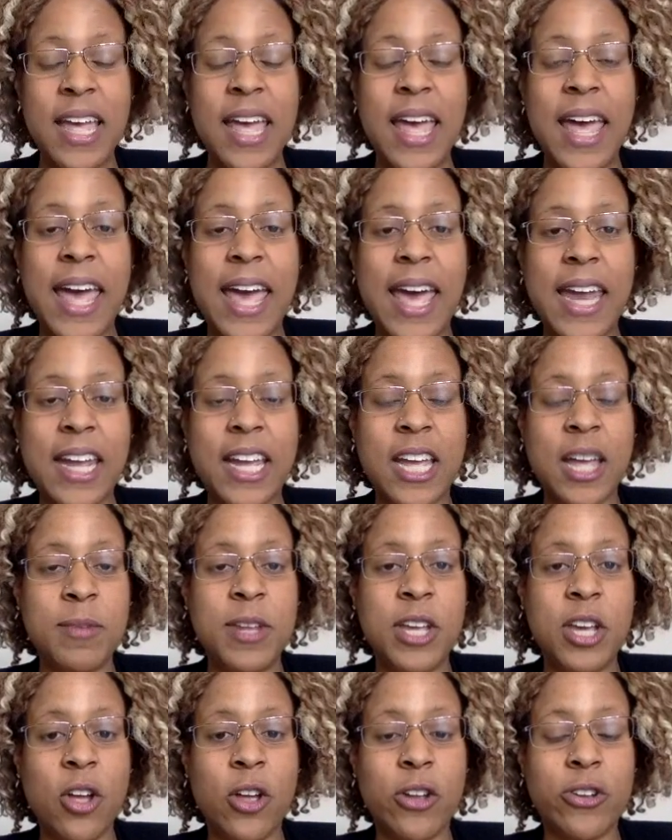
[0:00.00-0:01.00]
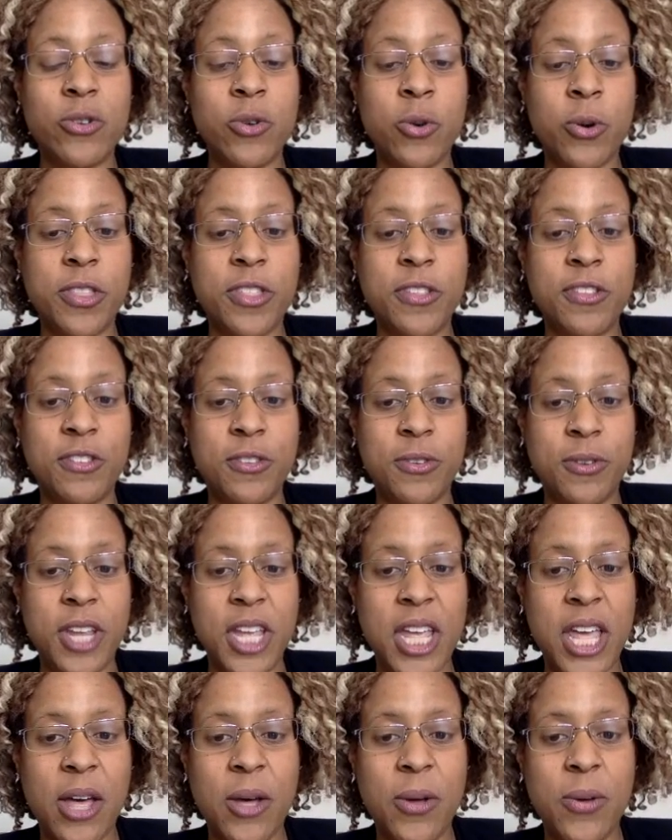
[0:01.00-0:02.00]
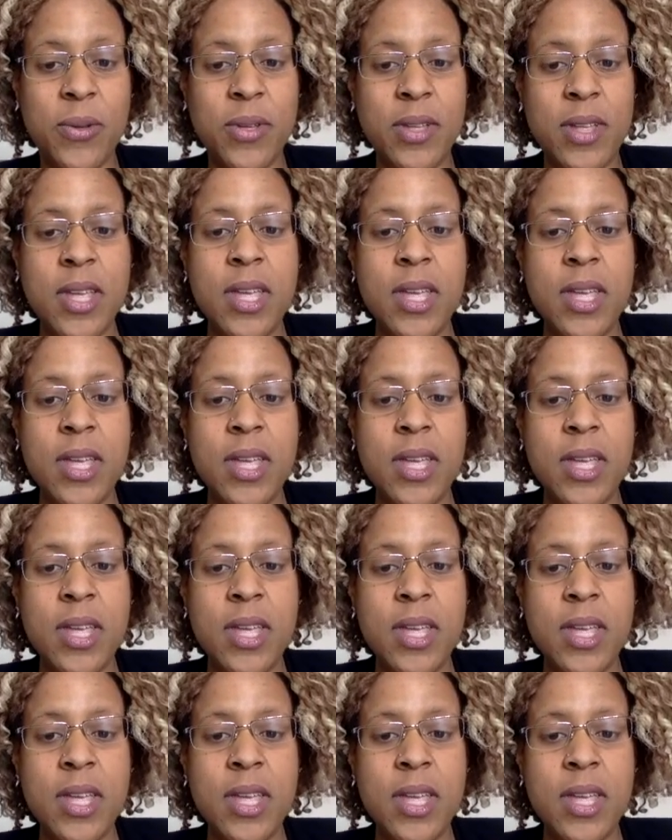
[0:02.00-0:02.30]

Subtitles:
at a company called North Studio.